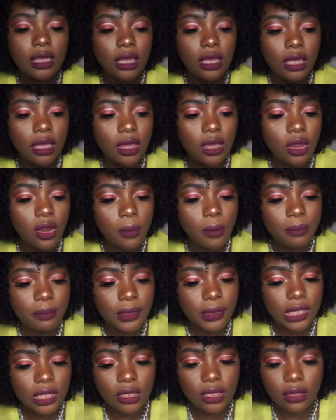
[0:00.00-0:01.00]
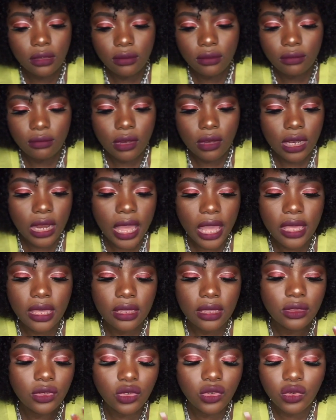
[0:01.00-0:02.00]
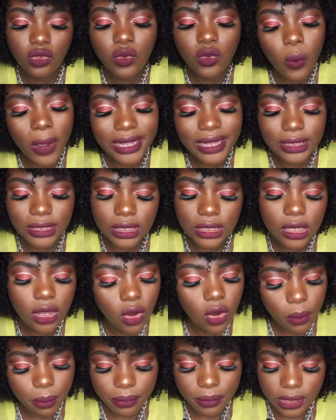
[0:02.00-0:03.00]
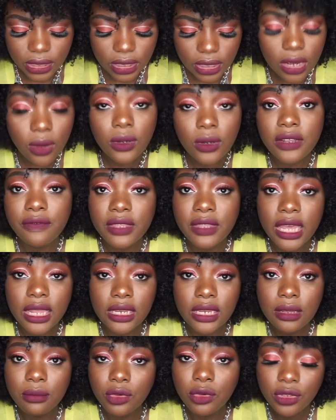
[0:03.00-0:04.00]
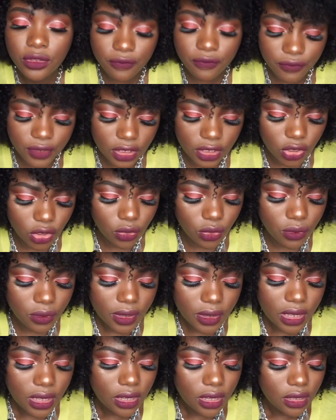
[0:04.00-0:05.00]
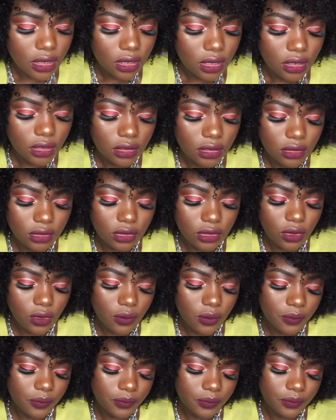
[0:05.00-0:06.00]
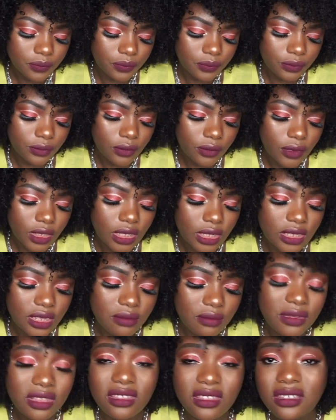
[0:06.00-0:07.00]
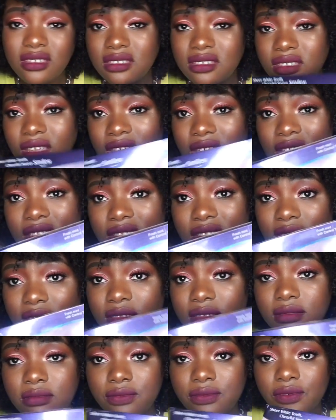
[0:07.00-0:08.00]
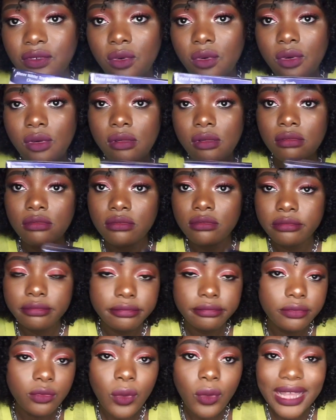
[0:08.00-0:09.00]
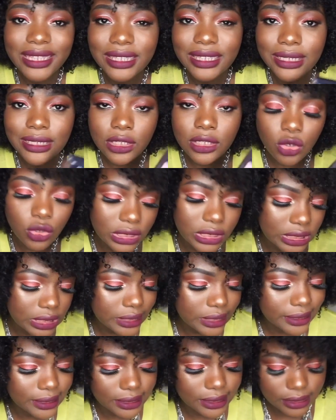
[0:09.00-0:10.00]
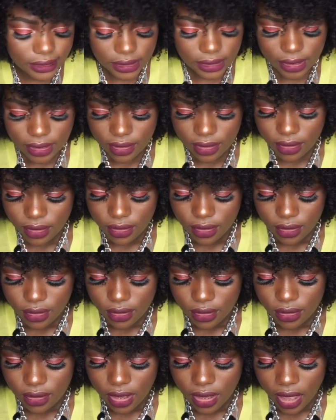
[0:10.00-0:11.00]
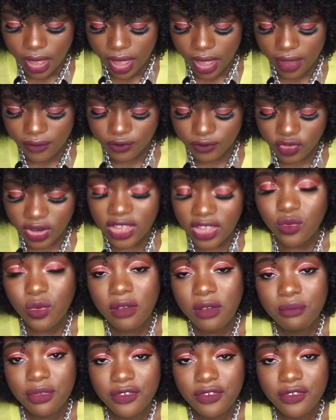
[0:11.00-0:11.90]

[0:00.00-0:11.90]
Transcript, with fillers: a company, like a tooth whitening company. I'll leave their name on the video. So they sent me this kit for whitening your teeth I've tried one